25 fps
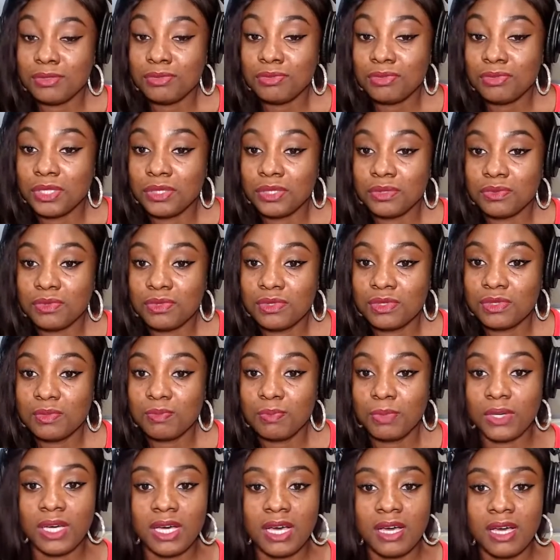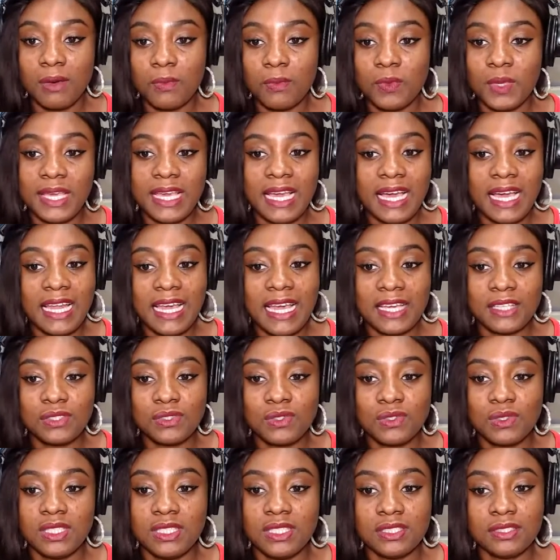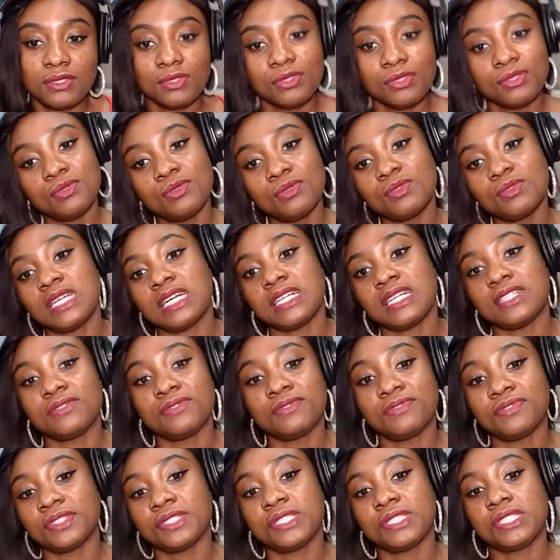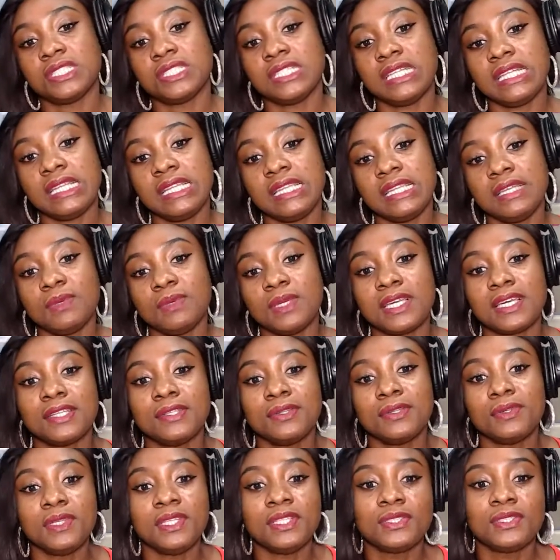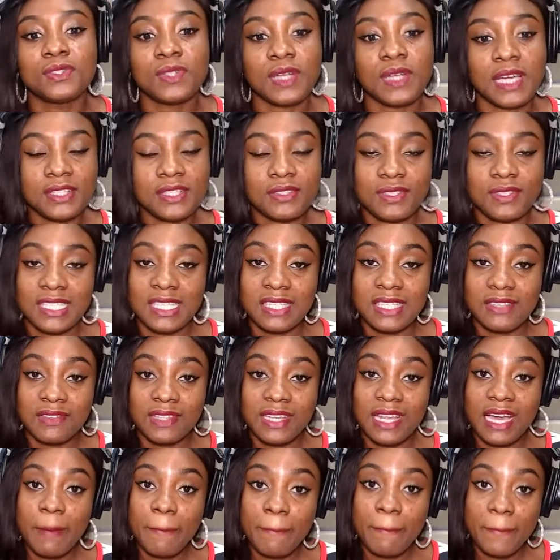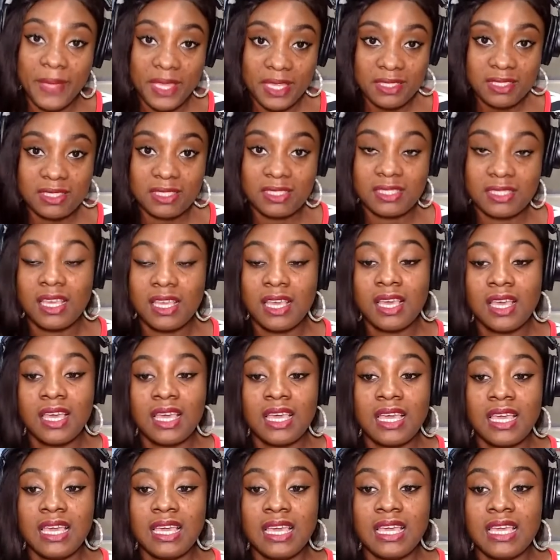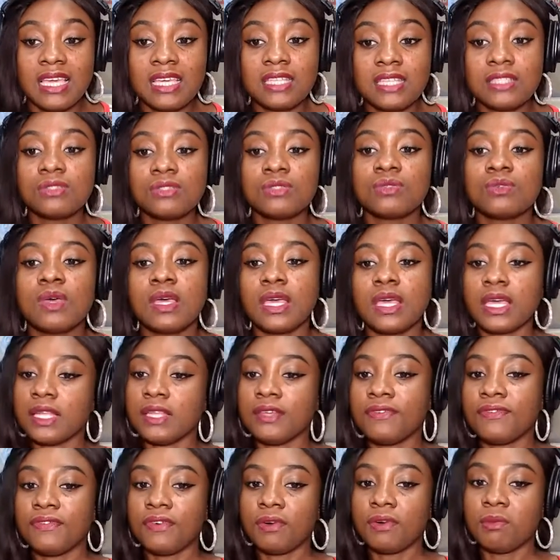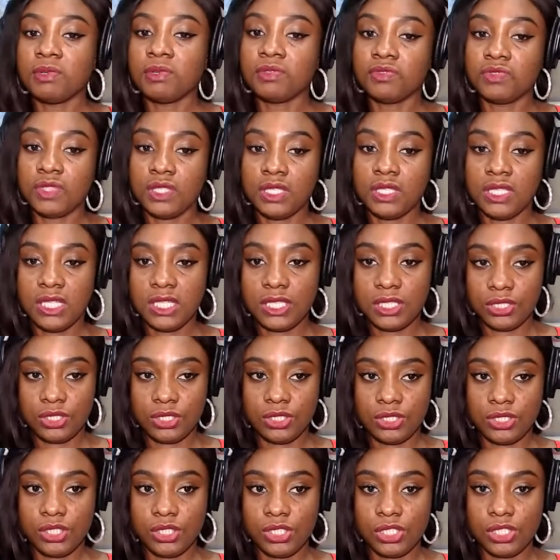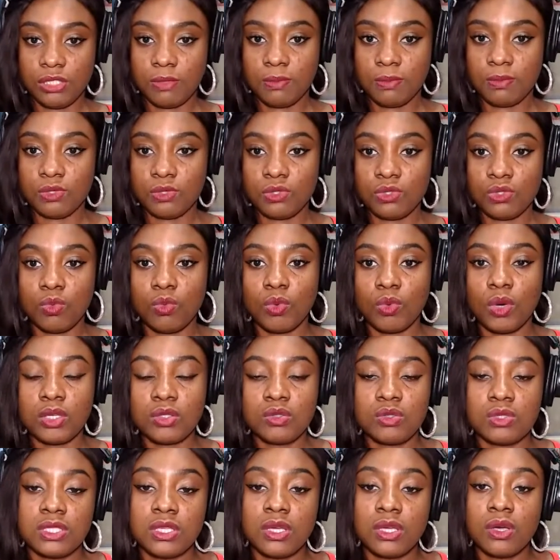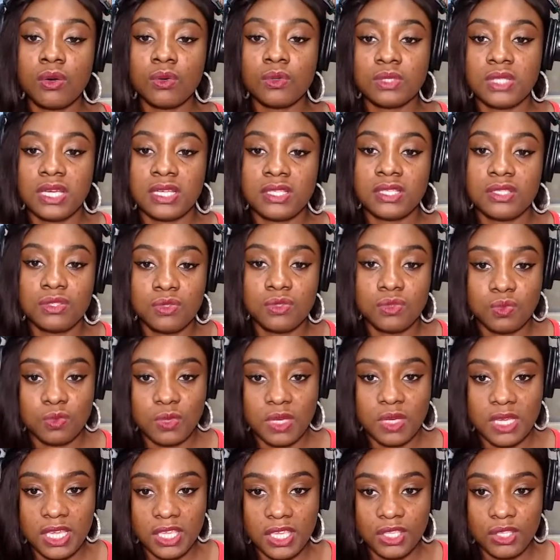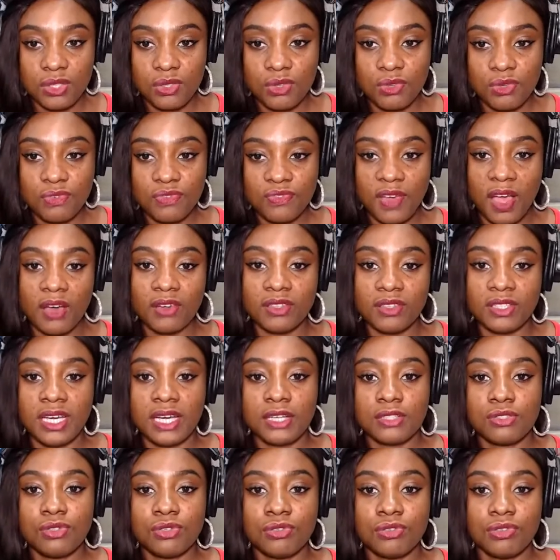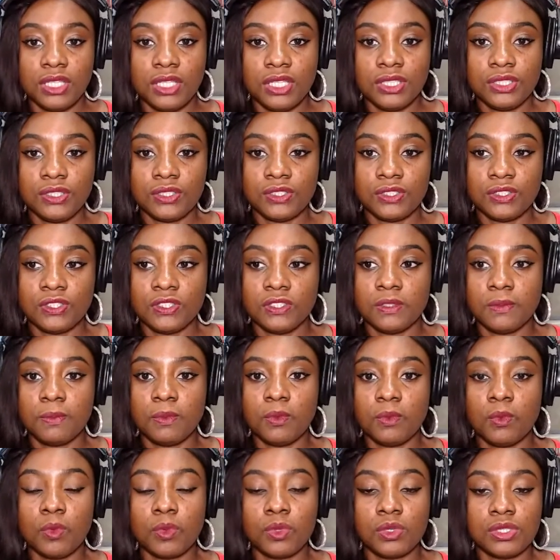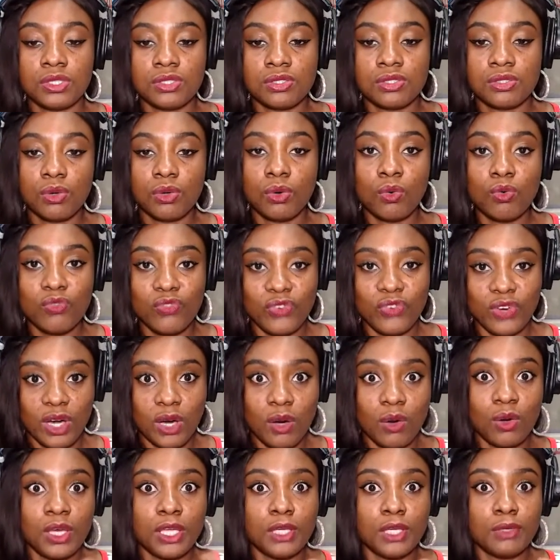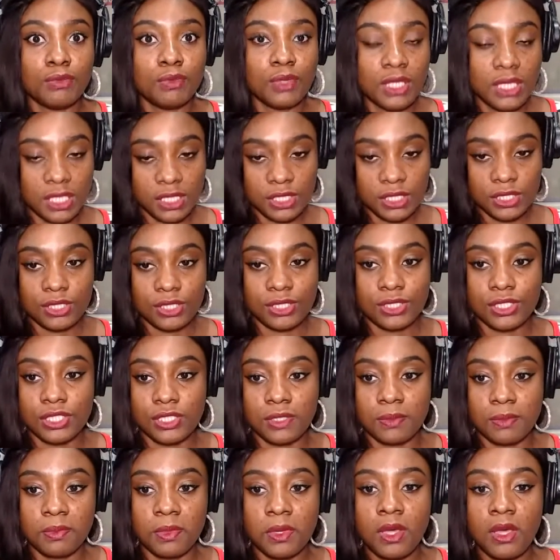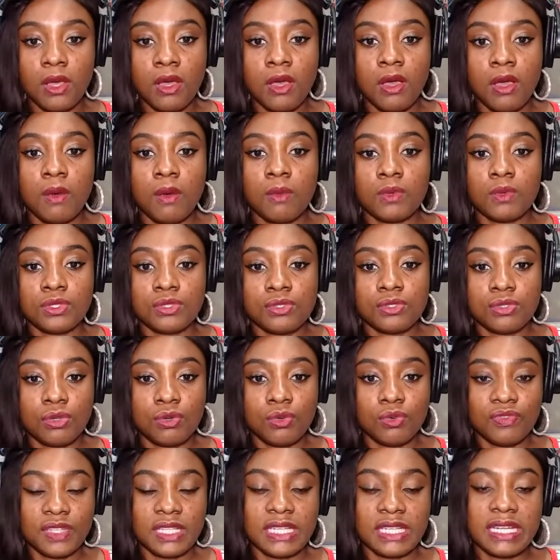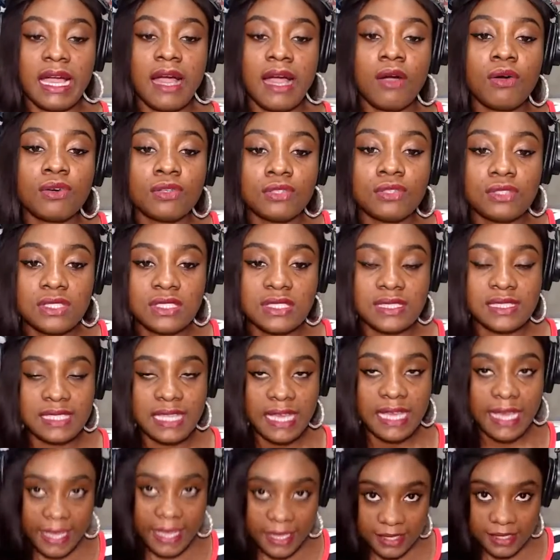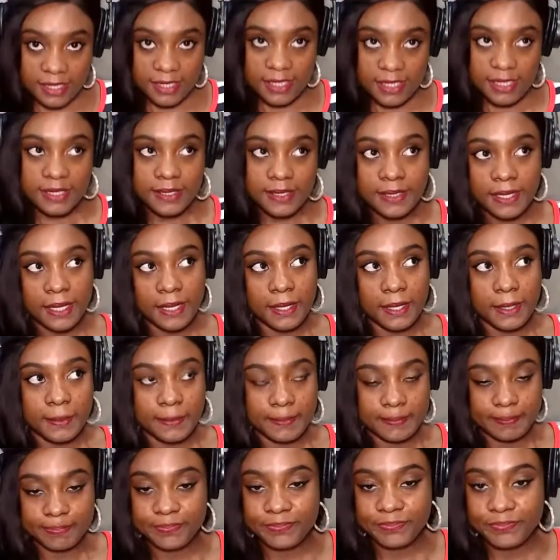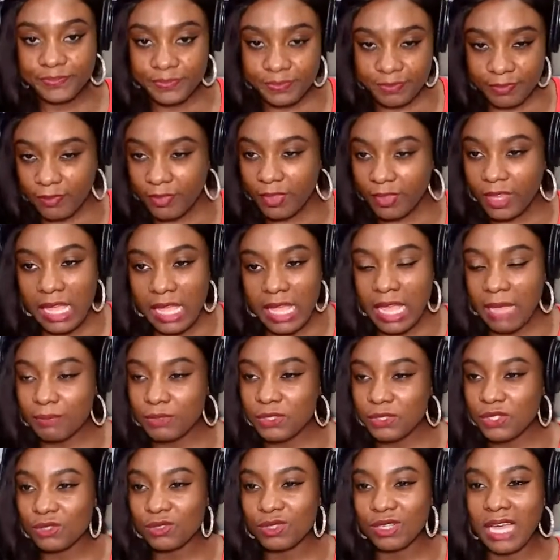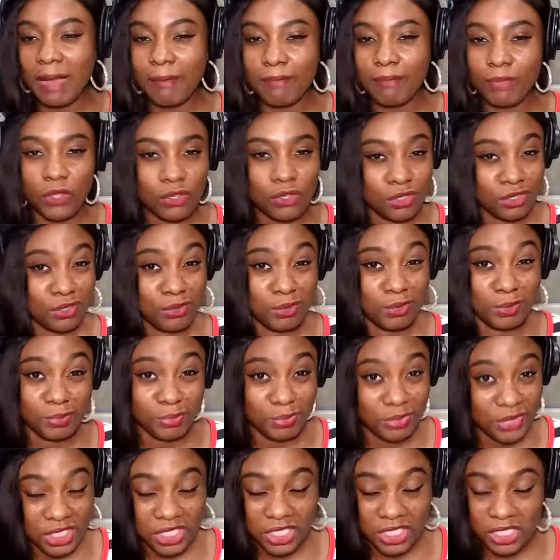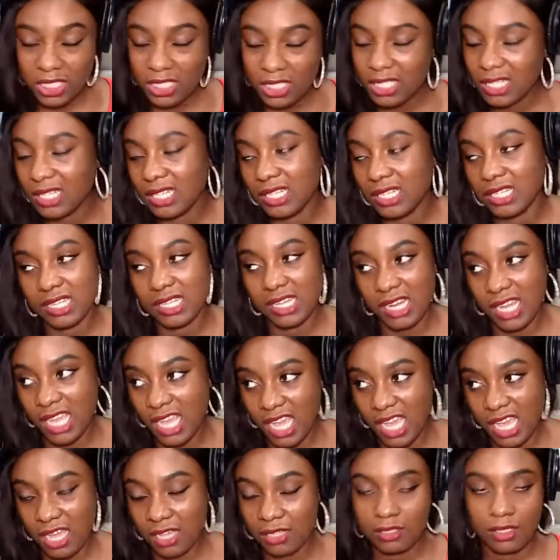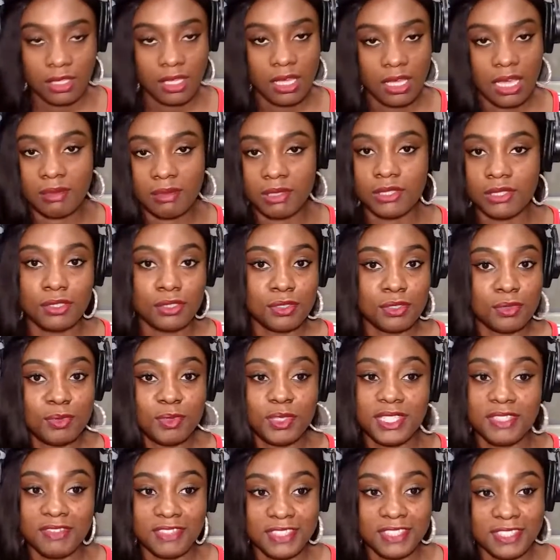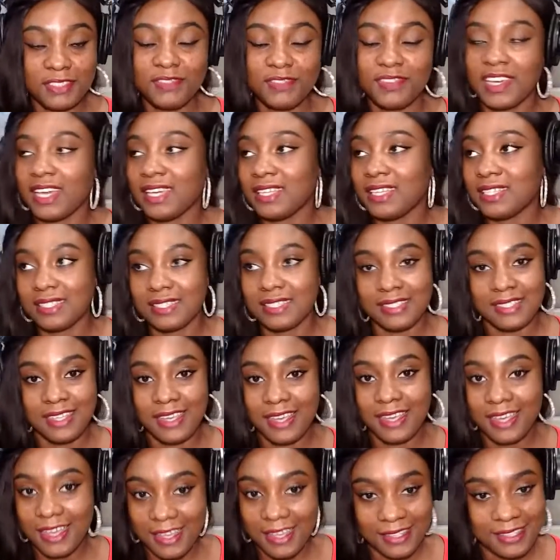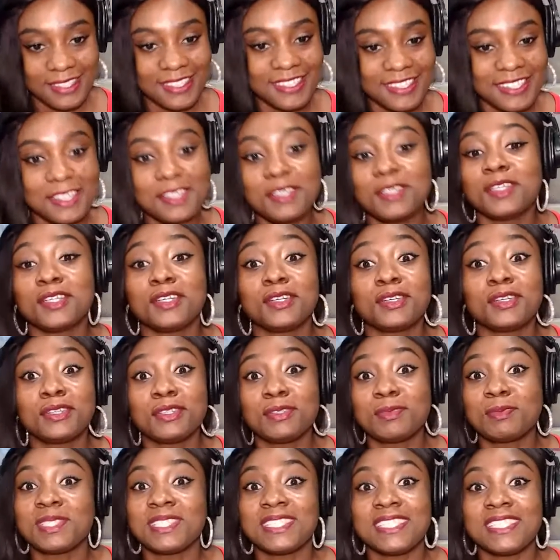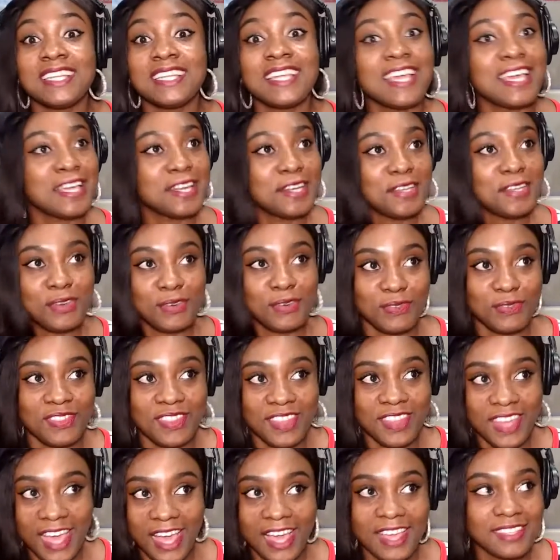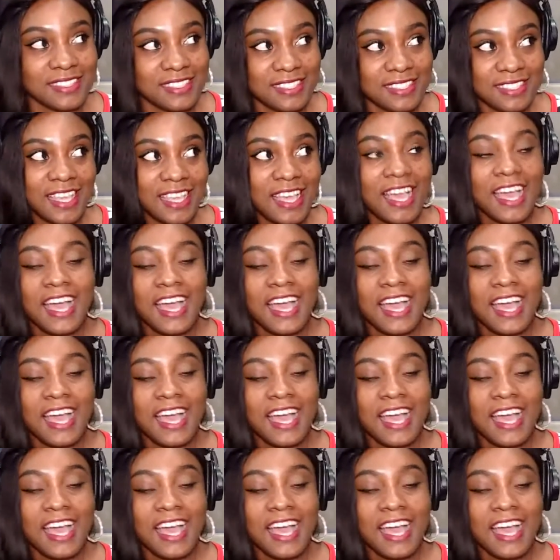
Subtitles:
Who knows? But we can't actually do that, unfortunately. We can only try to give in our best into any form of relationship. So, what was the coolest way you found out your relationship was over or a relationship was over? Now, on today's episode, I'm not going to be preaching. Nah, I'm not going to be giving advice. Nah, you're not going to be seeing any of that.